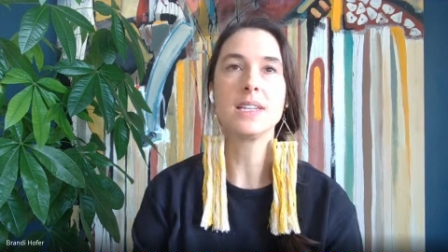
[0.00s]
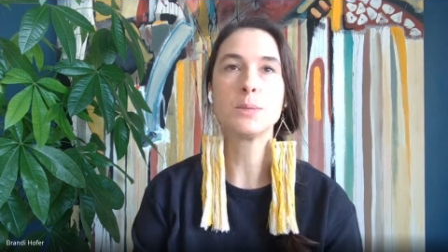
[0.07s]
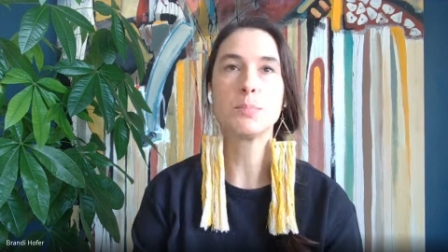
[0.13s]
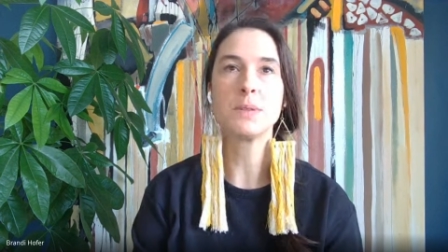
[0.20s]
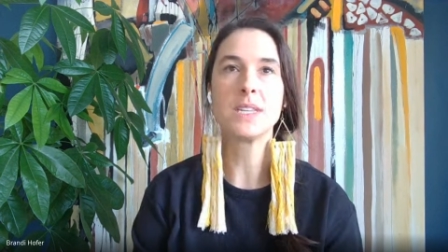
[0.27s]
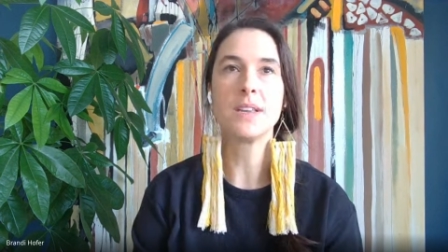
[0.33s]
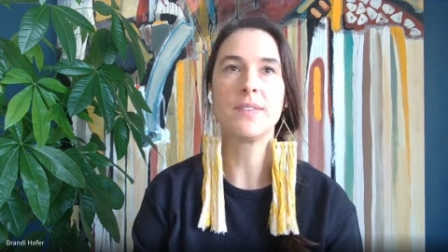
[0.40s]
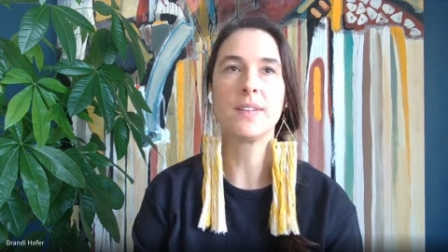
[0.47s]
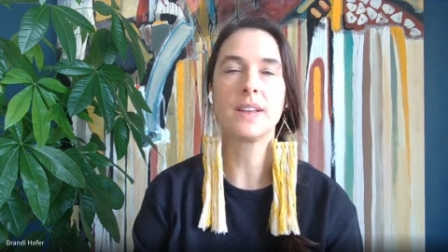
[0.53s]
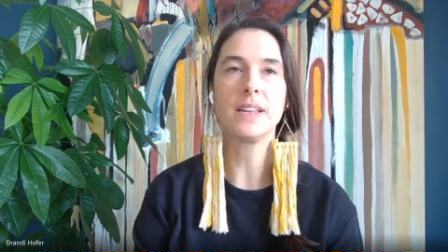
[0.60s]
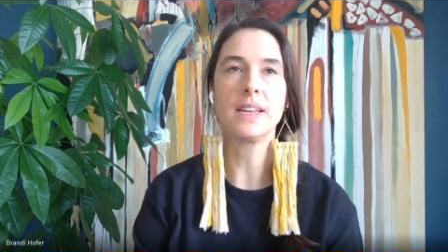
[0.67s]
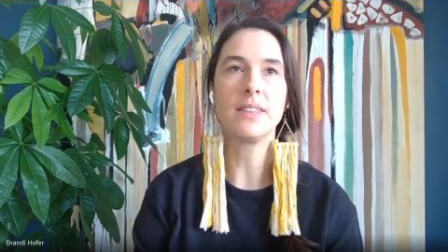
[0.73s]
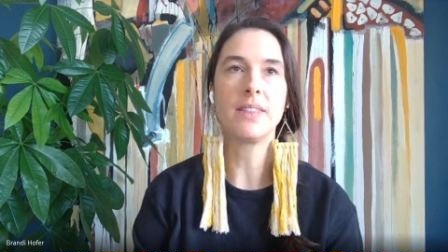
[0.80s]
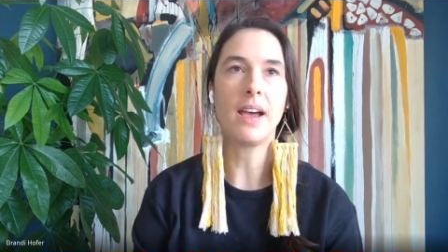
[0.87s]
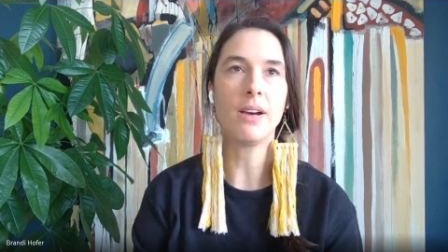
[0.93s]

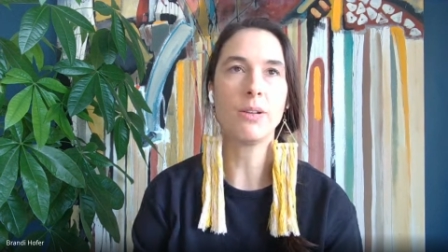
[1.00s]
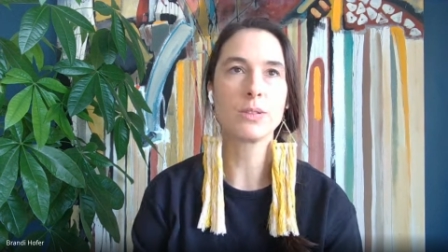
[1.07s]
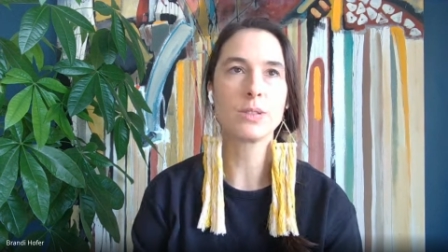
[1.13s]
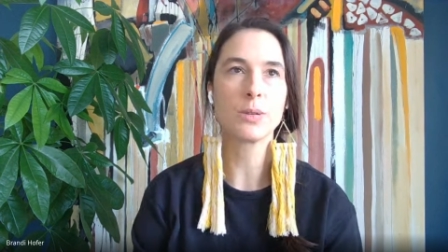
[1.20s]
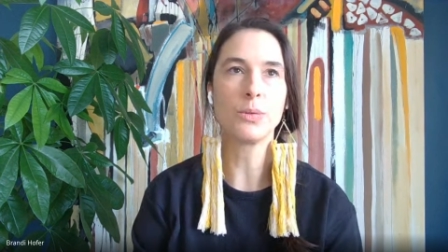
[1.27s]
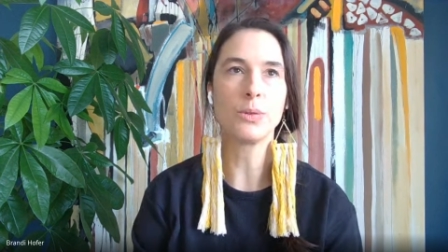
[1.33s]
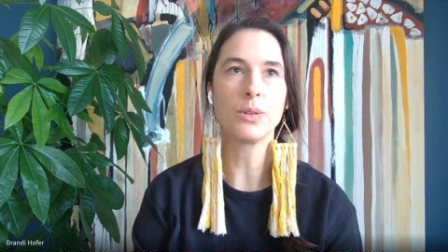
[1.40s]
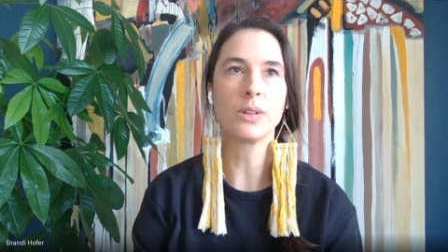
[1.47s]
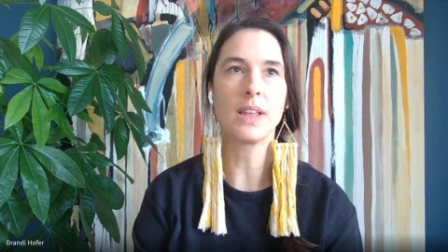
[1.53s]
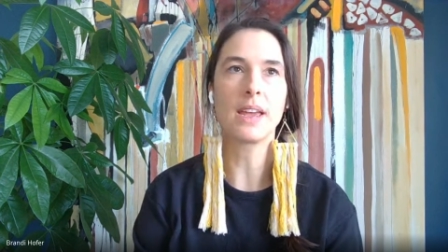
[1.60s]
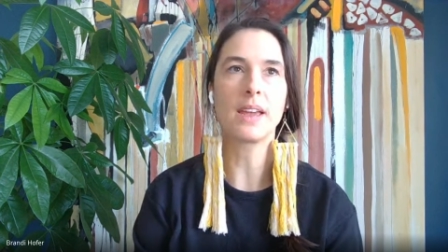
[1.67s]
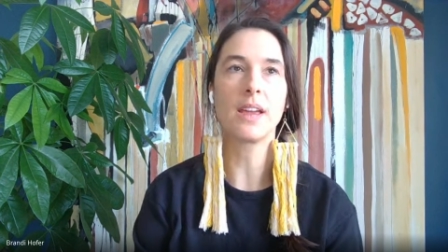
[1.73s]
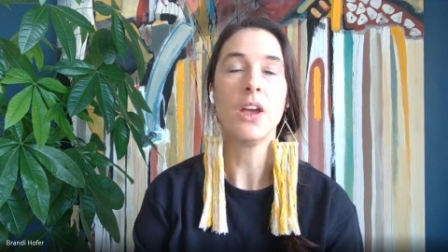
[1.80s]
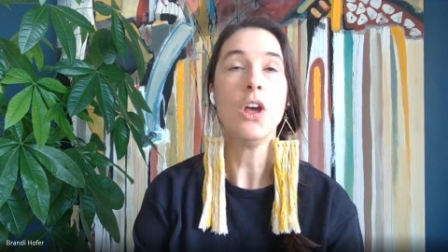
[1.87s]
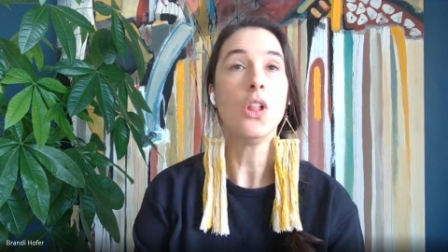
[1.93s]
specifically in the household,
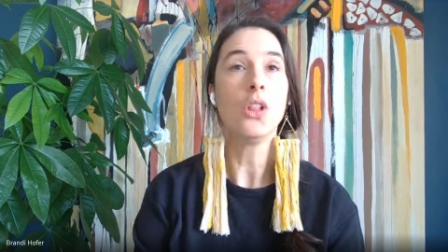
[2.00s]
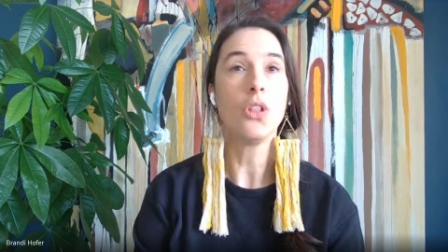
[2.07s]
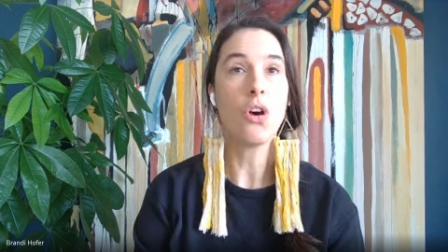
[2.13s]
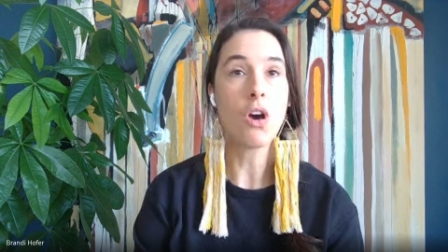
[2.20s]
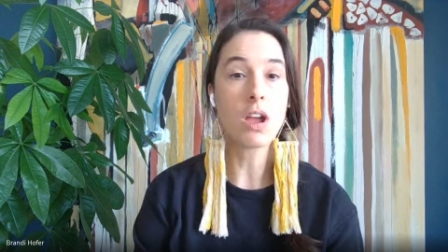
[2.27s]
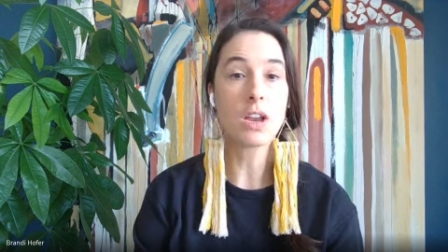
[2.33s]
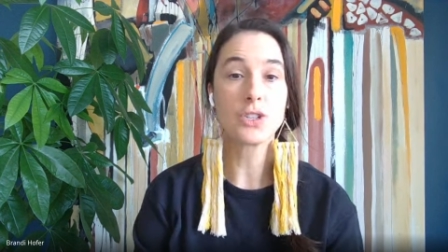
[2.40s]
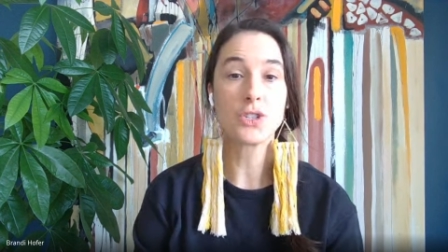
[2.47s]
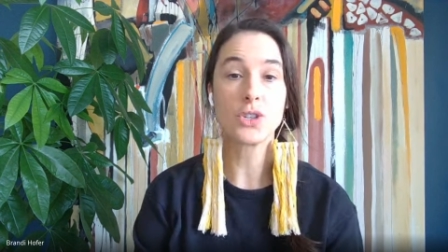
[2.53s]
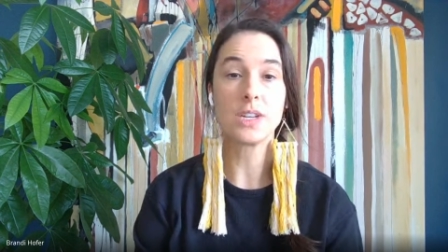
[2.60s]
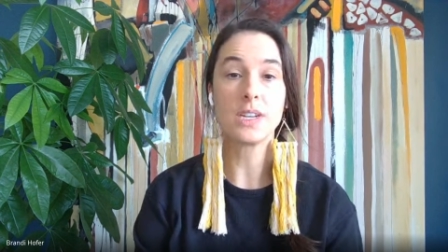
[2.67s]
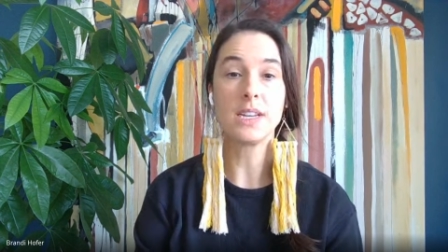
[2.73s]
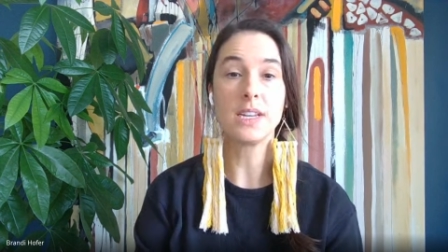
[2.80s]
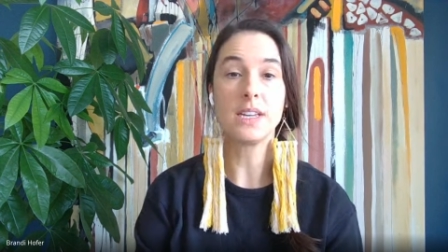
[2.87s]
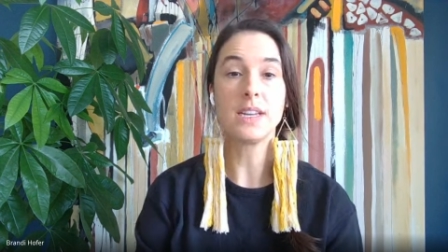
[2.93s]
like
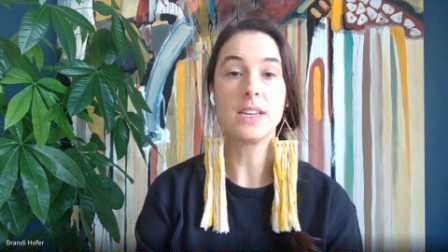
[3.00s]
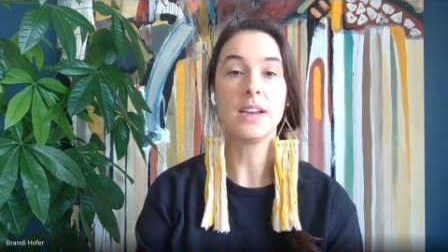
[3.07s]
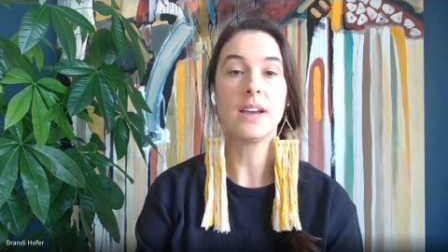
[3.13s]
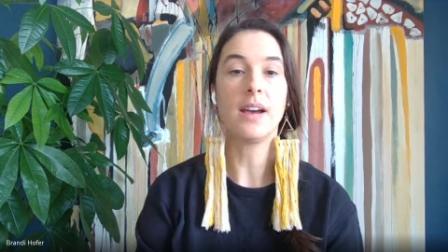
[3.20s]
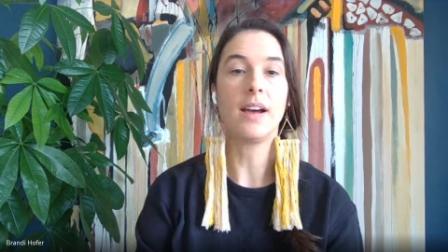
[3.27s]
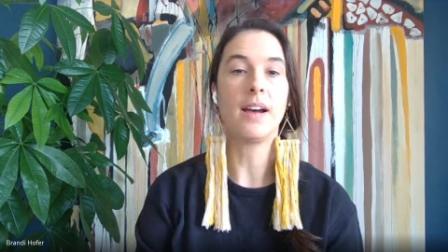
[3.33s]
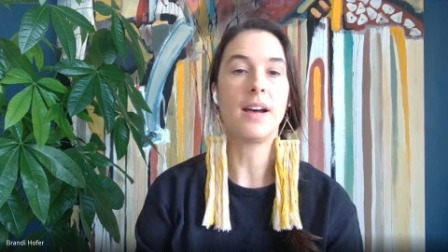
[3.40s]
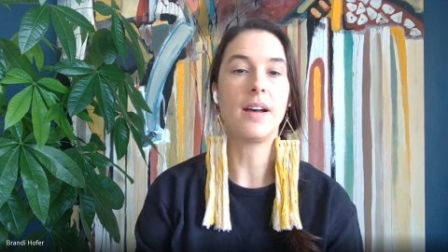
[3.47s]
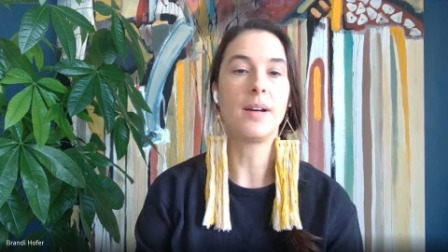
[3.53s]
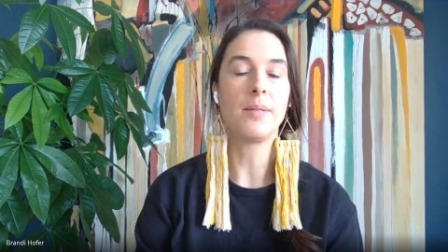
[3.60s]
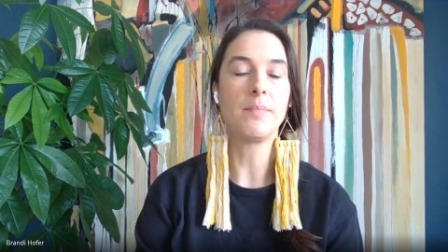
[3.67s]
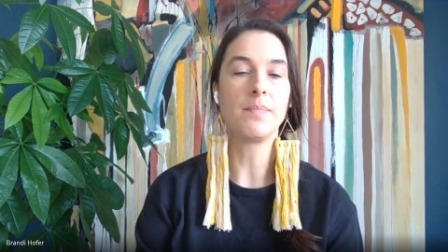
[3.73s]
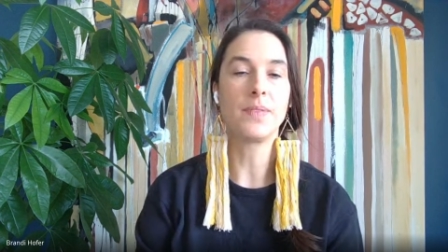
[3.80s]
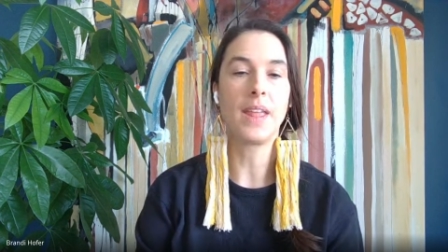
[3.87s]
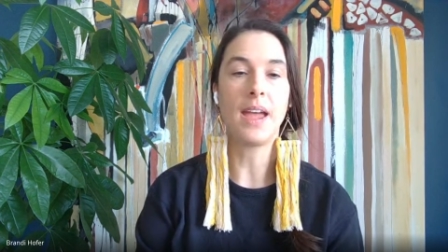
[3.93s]
laundry,
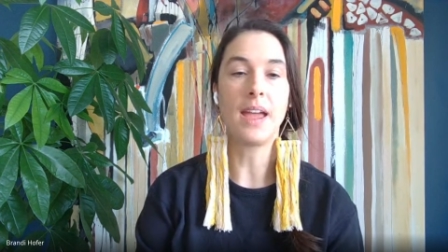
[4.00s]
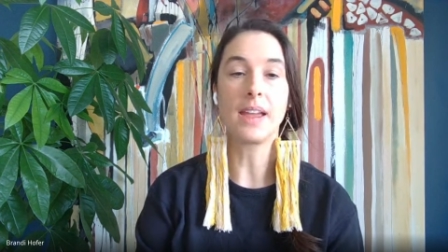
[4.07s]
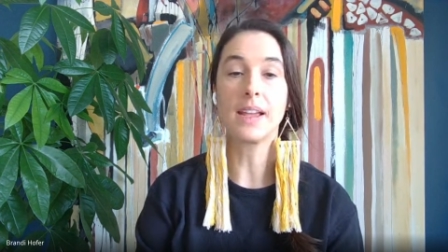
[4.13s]
um, uh,